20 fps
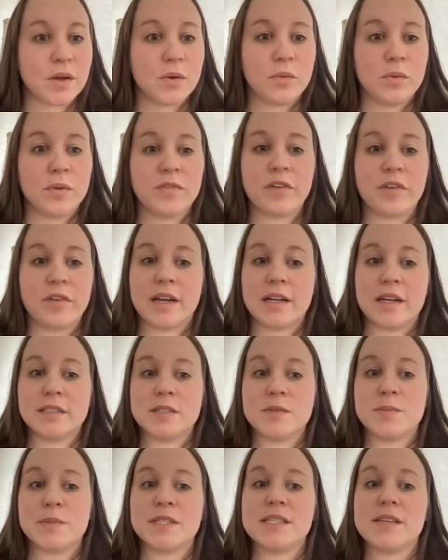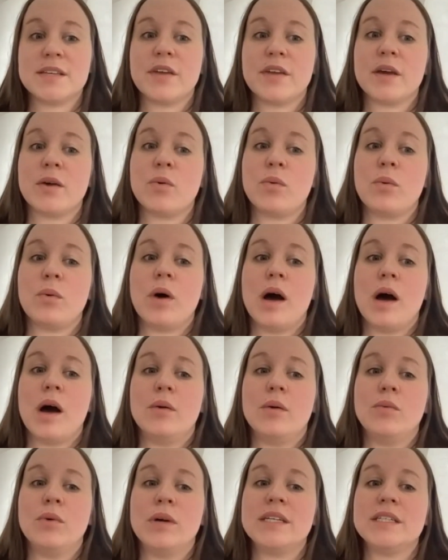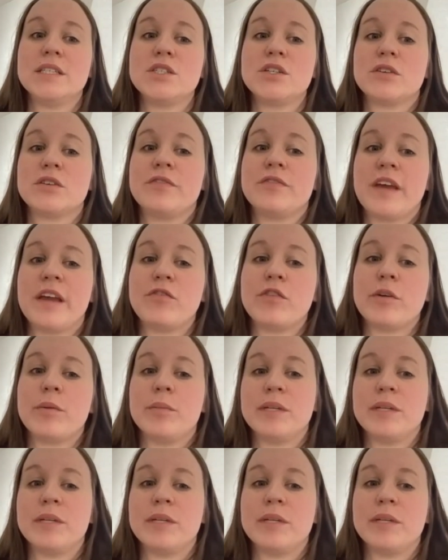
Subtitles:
We've got a specific, what is your favorite